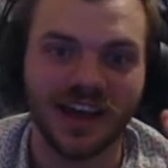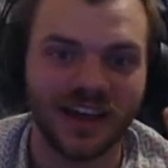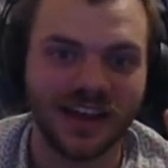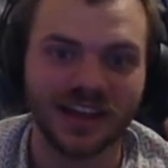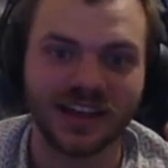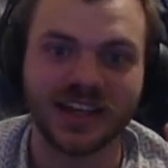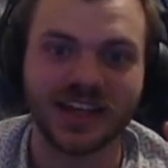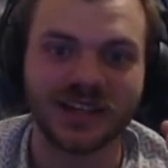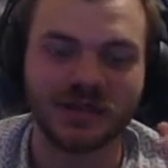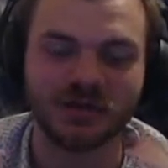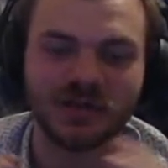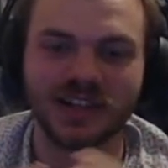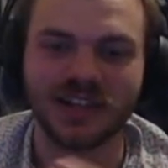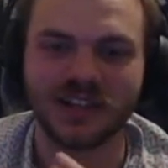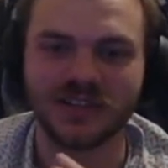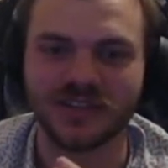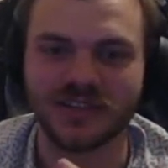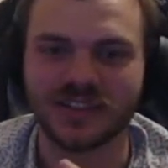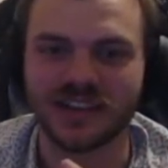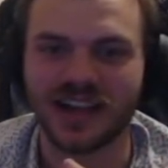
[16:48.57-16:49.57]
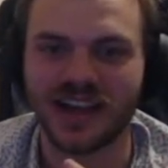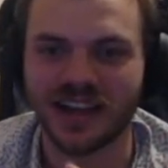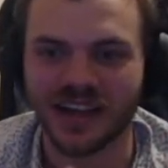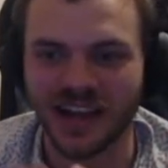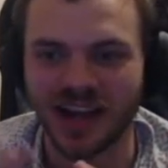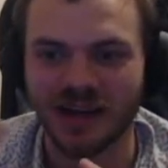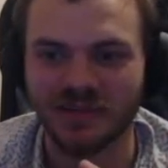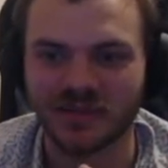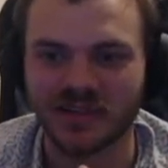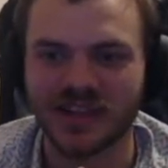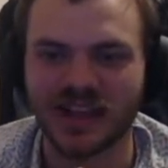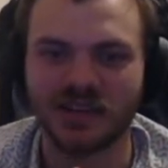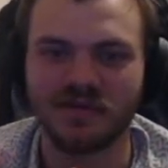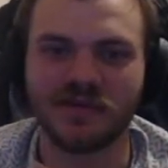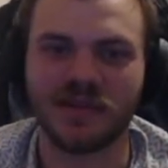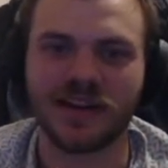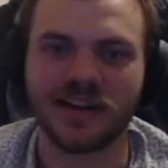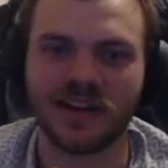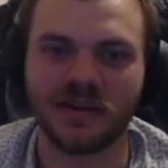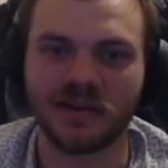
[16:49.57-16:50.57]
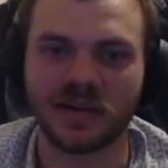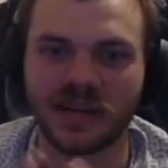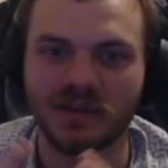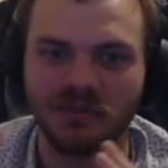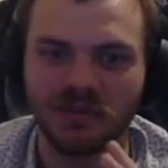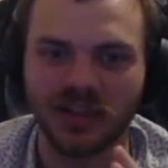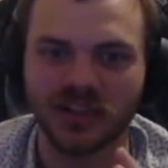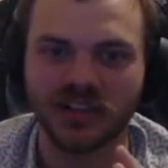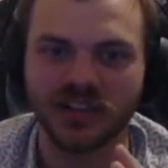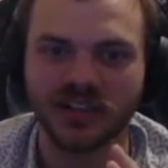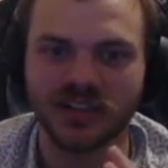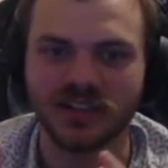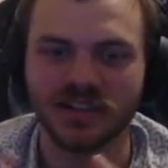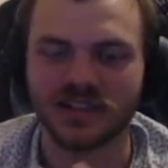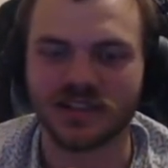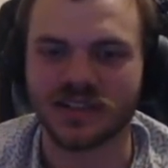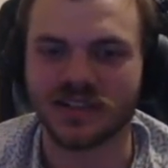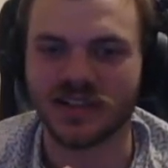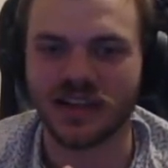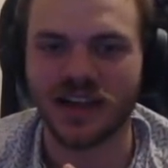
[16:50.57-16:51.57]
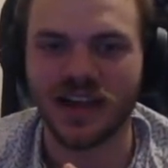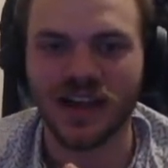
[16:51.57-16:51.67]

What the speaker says: guess what he looks like?" I'm keeping my distance.